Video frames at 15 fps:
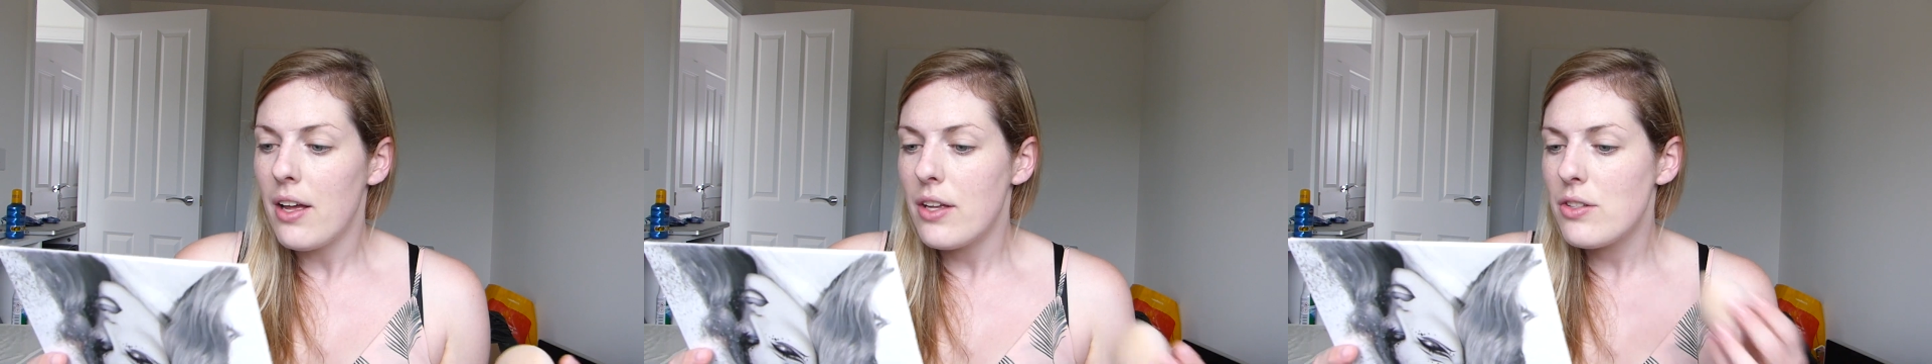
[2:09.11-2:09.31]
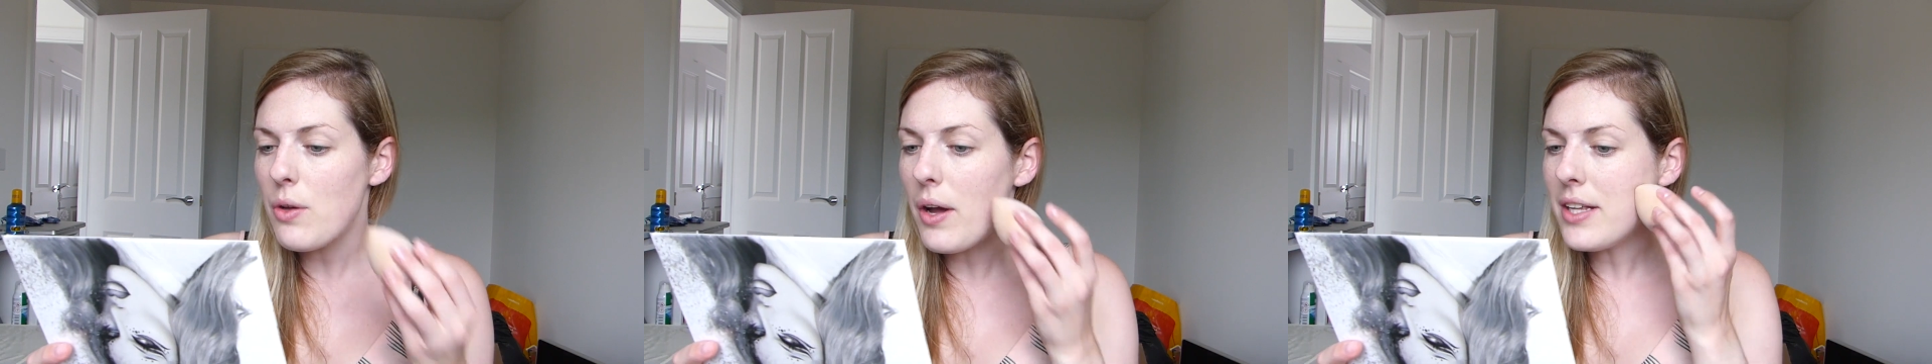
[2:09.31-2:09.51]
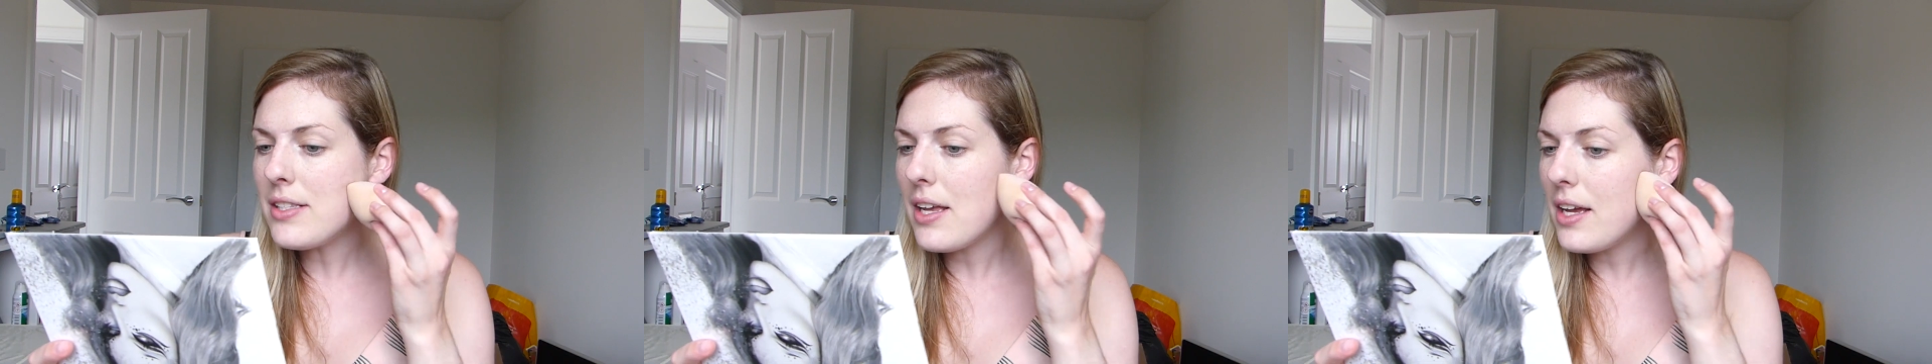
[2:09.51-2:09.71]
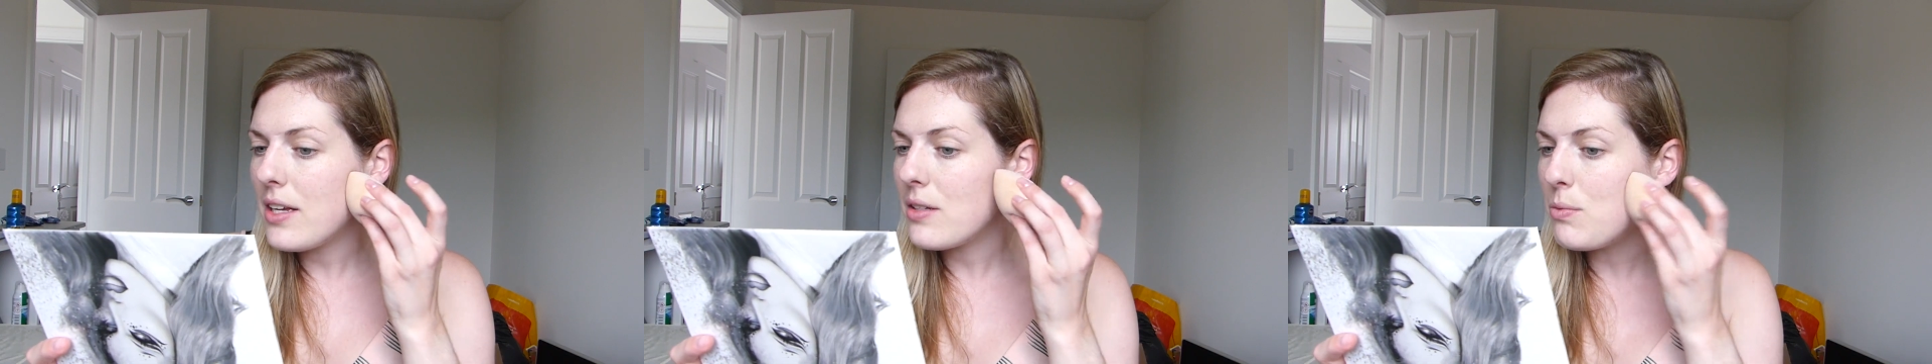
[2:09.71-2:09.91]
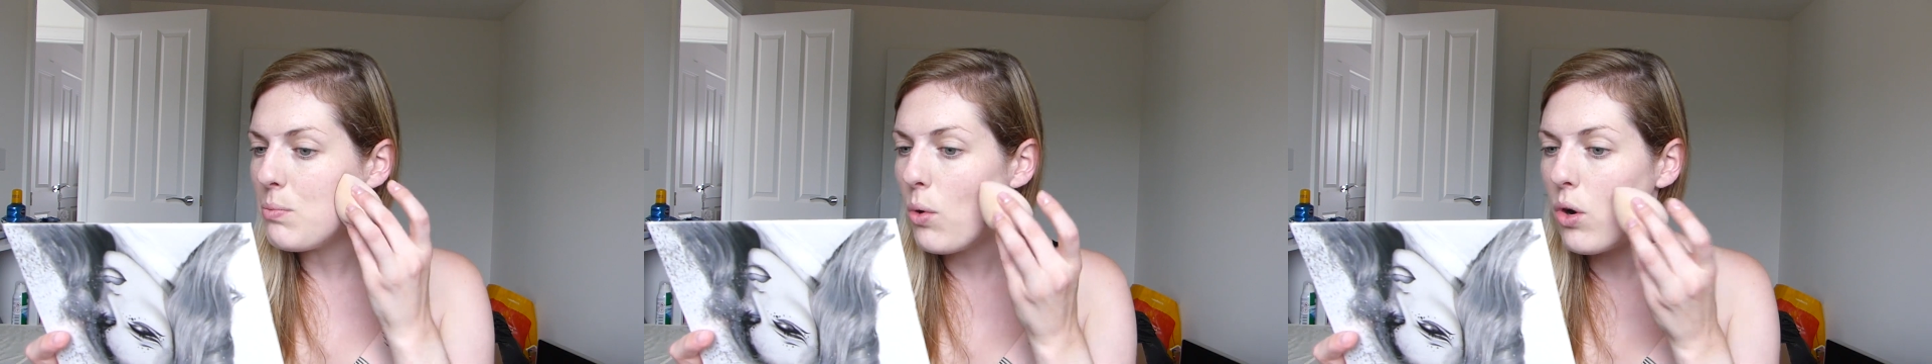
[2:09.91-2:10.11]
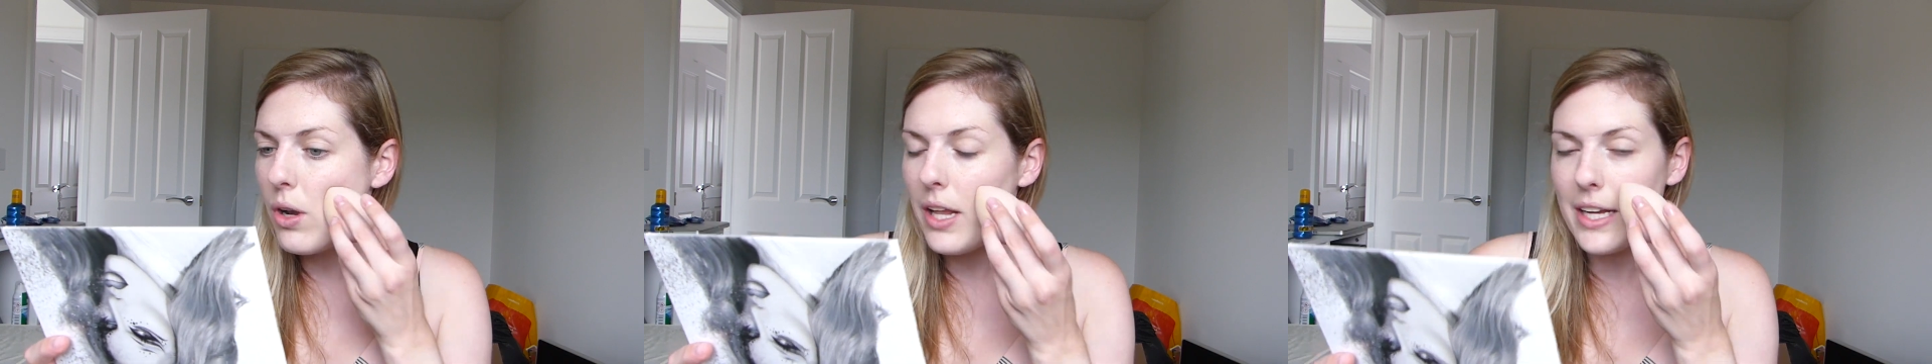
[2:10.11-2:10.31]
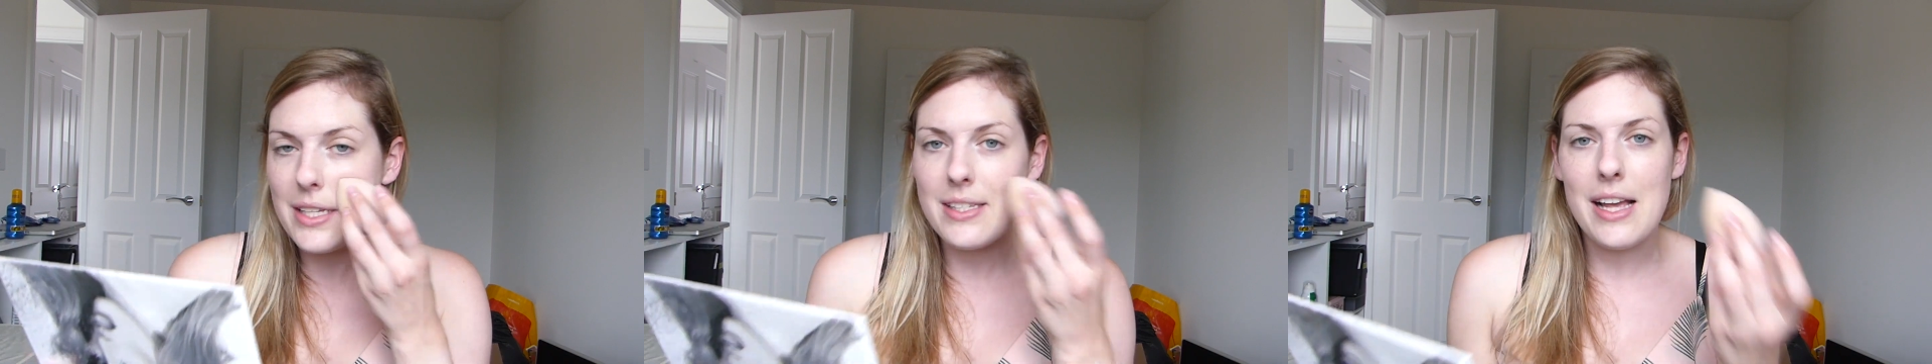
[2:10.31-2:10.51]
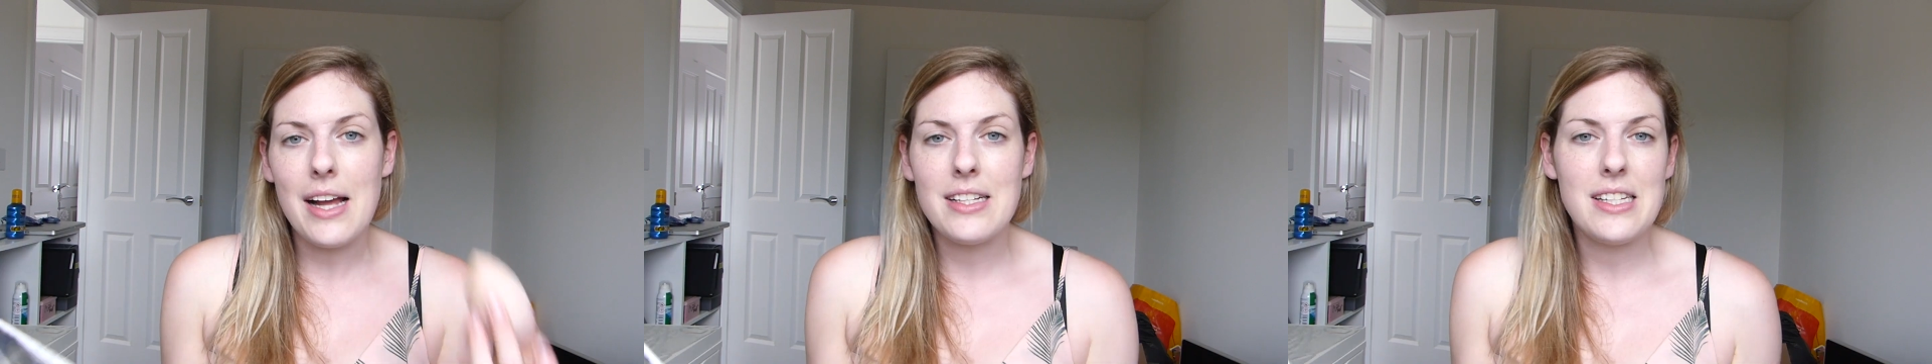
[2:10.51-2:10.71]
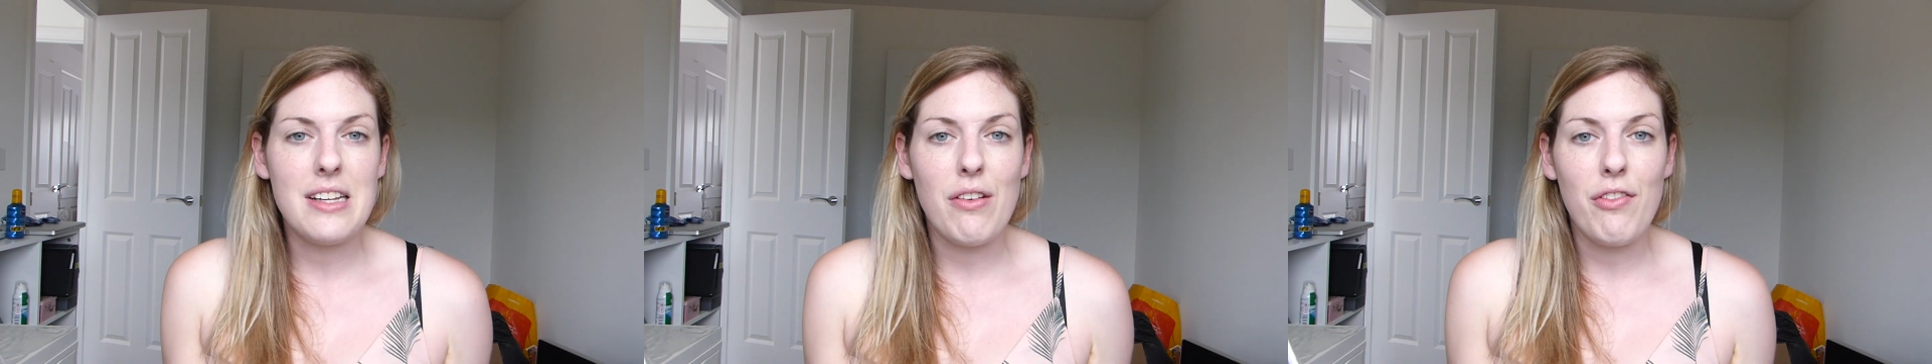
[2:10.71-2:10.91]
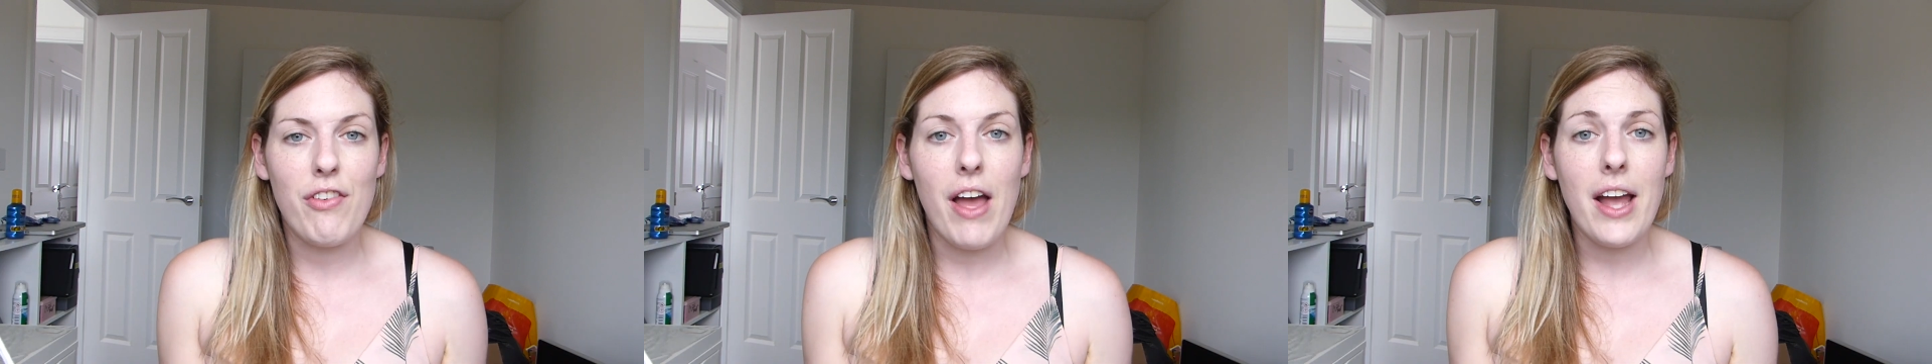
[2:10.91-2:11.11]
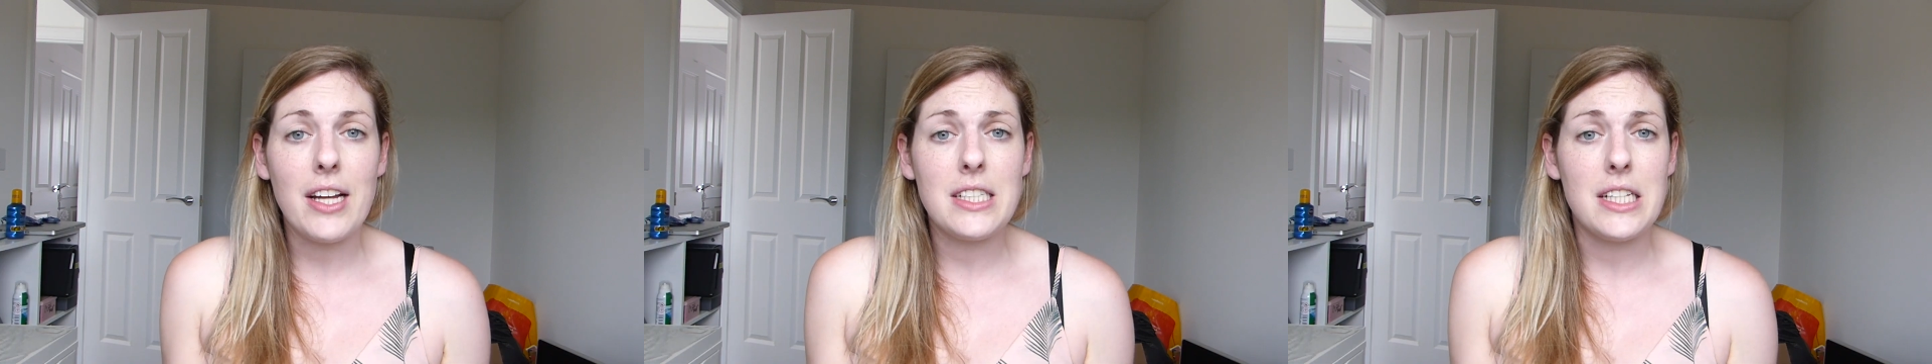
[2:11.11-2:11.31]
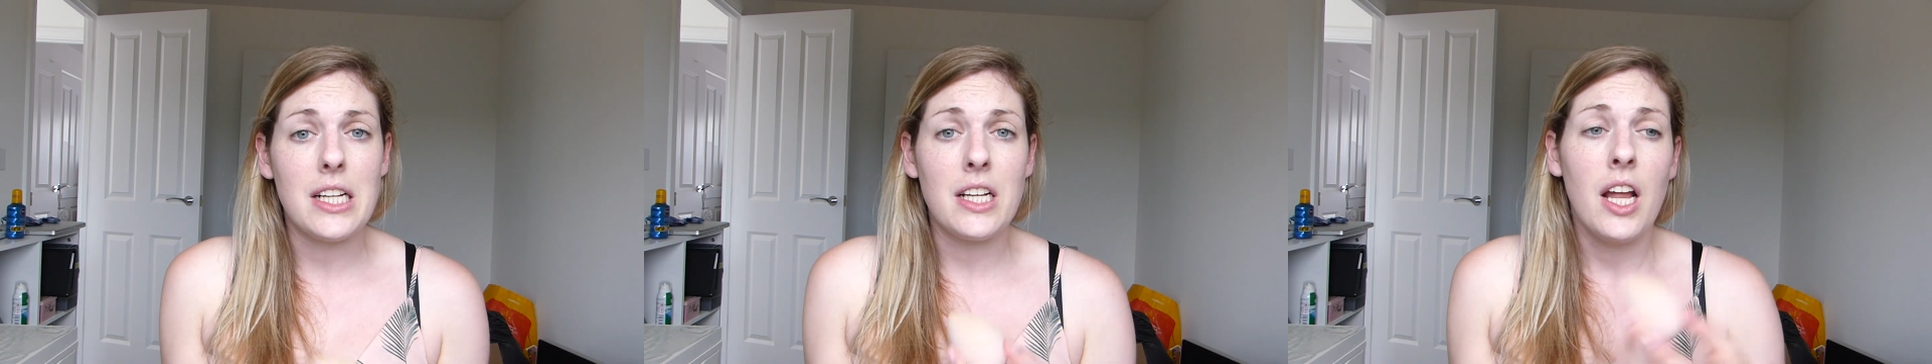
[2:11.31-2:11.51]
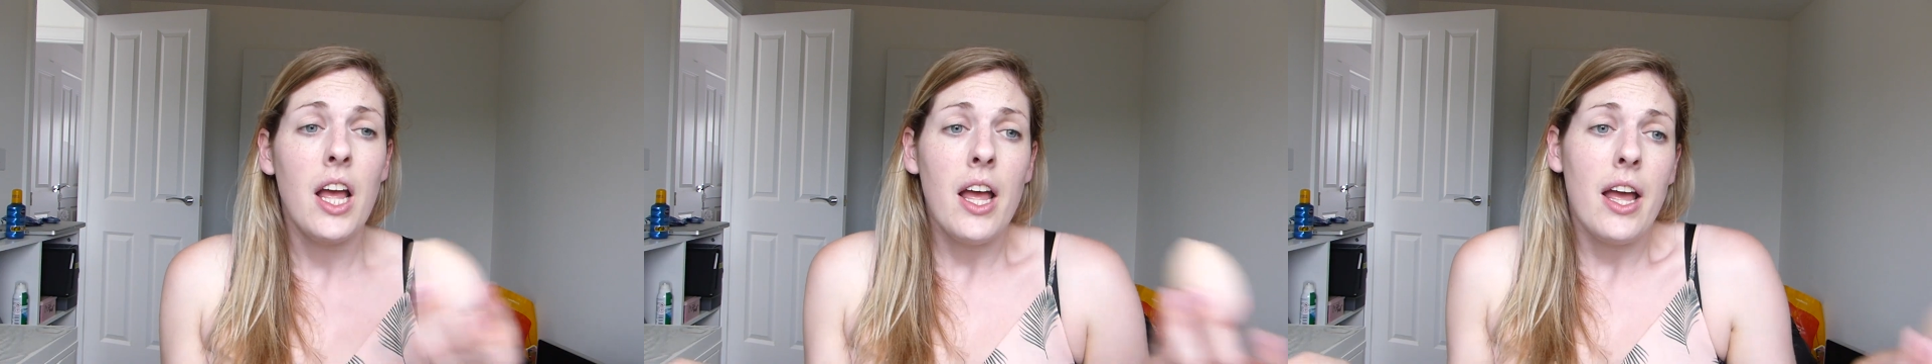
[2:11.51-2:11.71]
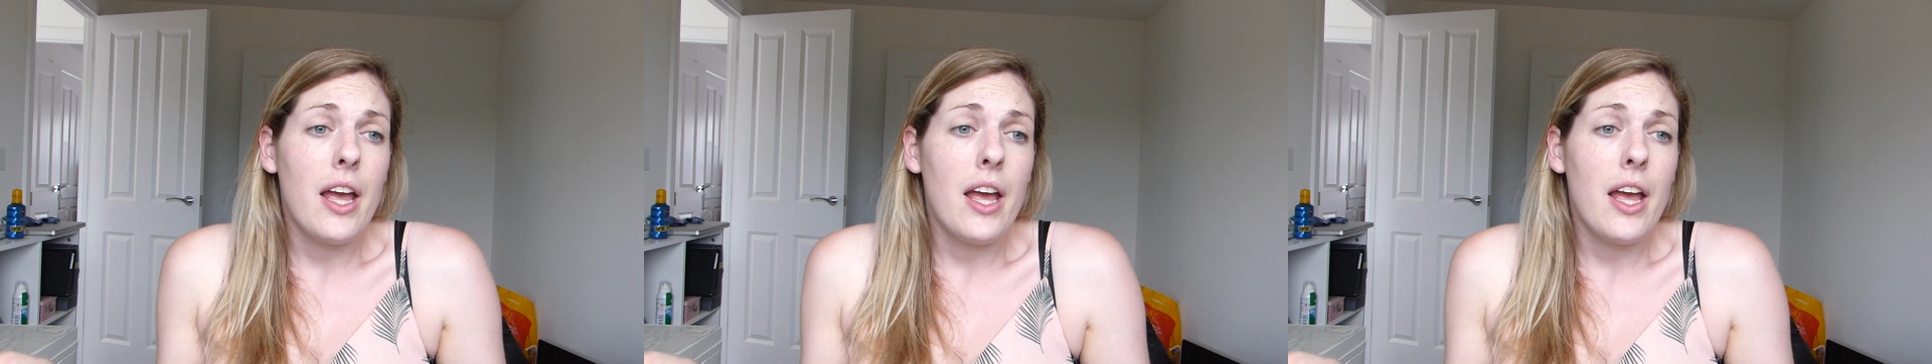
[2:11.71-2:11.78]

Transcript: So I'd say it's more like a satin effect, and